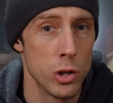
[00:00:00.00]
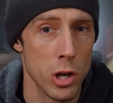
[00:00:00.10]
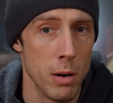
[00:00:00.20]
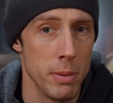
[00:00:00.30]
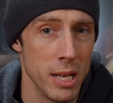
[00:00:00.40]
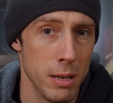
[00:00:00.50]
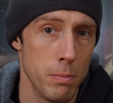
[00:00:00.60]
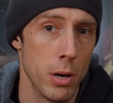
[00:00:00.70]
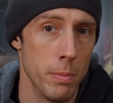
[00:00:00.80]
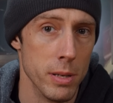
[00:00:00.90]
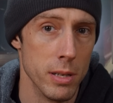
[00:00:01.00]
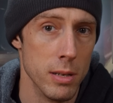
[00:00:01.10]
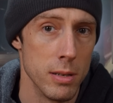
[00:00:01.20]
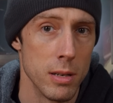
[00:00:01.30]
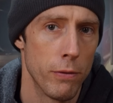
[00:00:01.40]
sharpening
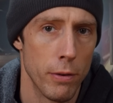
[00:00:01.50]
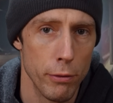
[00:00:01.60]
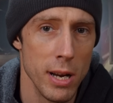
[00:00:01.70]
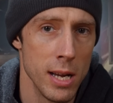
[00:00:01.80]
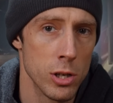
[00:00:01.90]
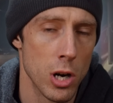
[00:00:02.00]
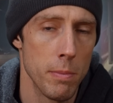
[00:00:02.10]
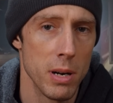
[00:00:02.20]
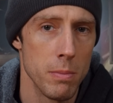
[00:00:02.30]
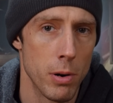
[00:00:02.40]
purposes. For freehand sharpening